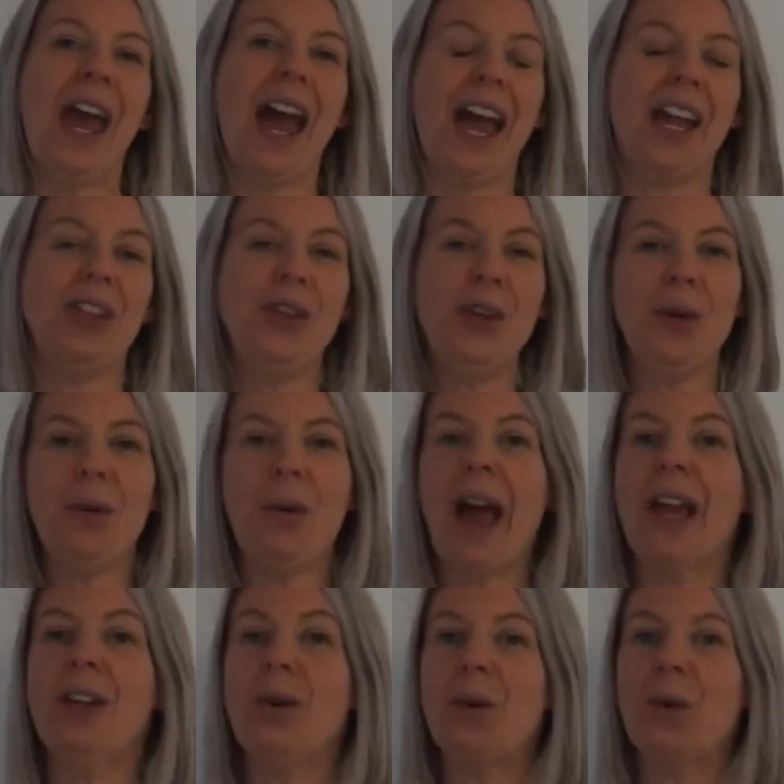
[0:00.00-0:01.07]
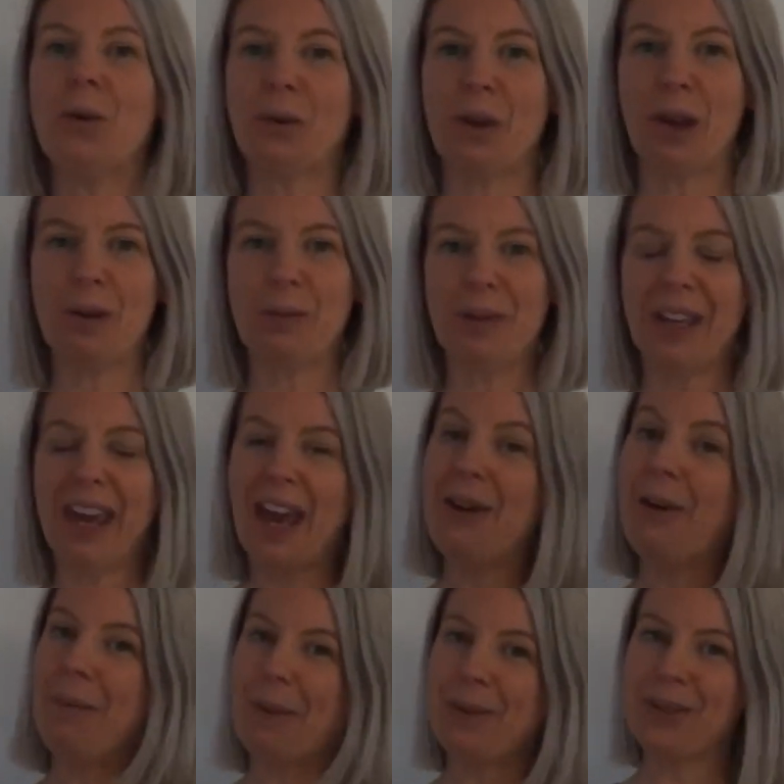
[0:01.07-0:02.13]
and you and your group will get
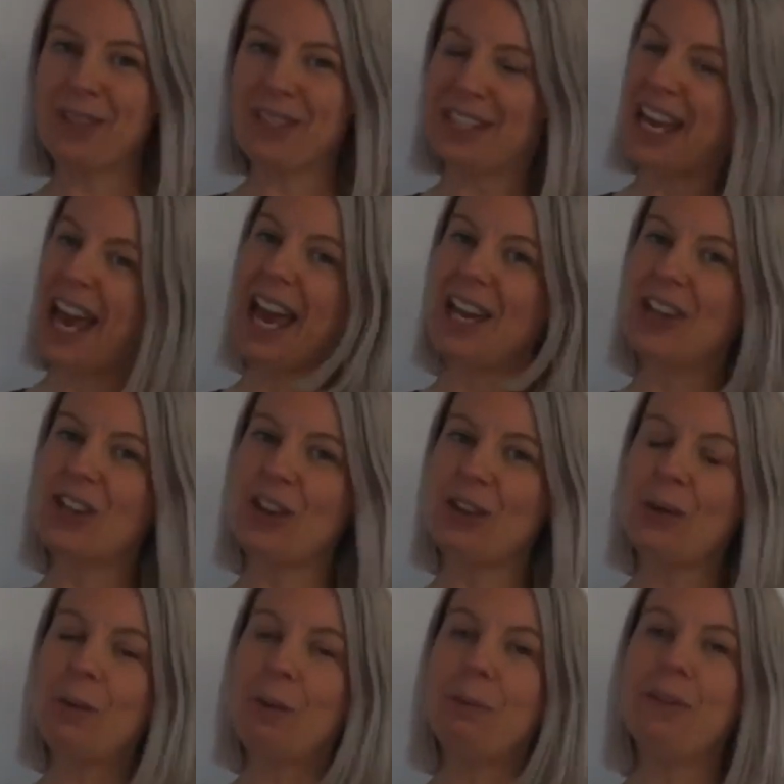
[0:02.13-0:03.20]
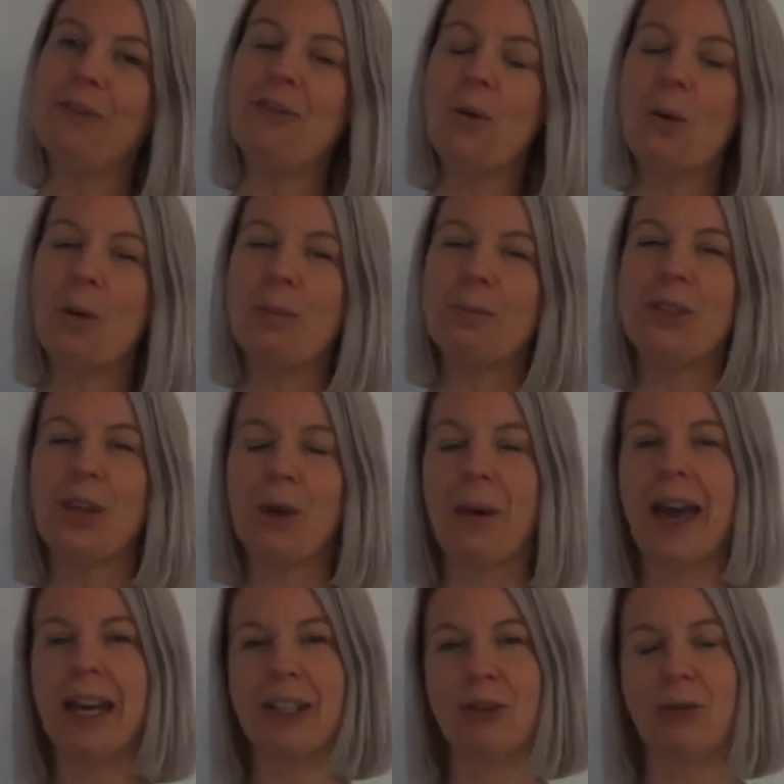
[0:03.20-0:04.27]
up onto stage and you will perform two
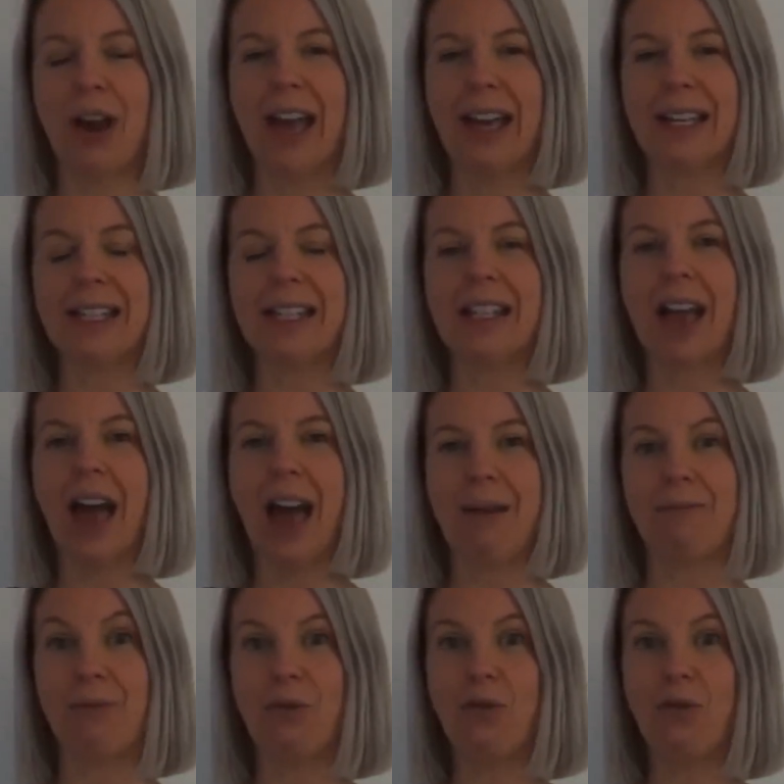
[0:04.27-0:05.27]
extracts um,